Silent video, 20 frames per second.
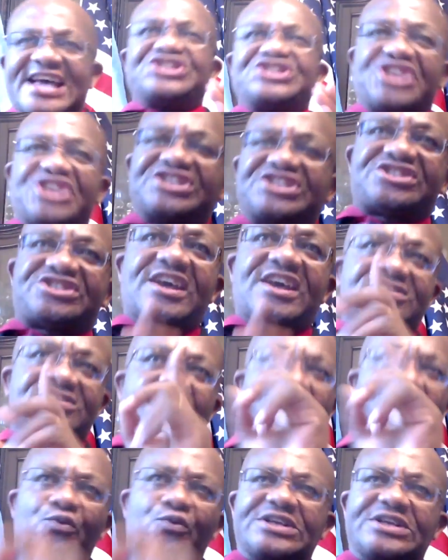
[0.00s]

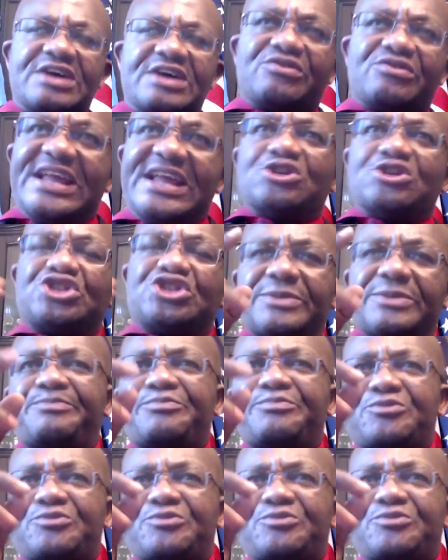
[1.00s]
existence with the
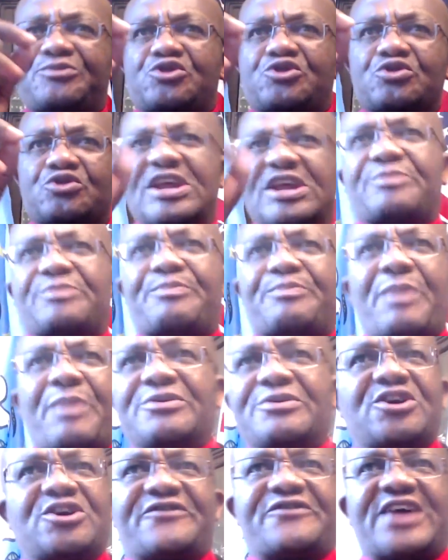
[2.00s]
relationship to the
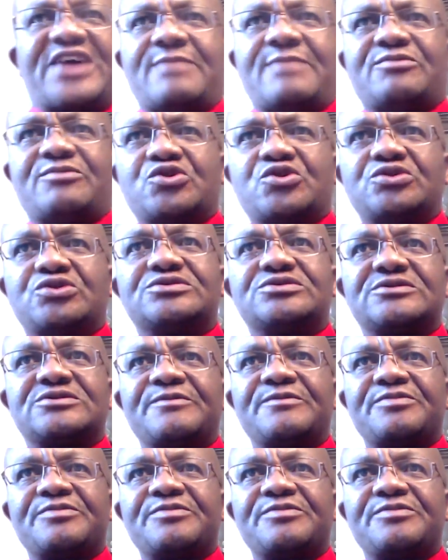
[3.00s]
Republic of Cameroon.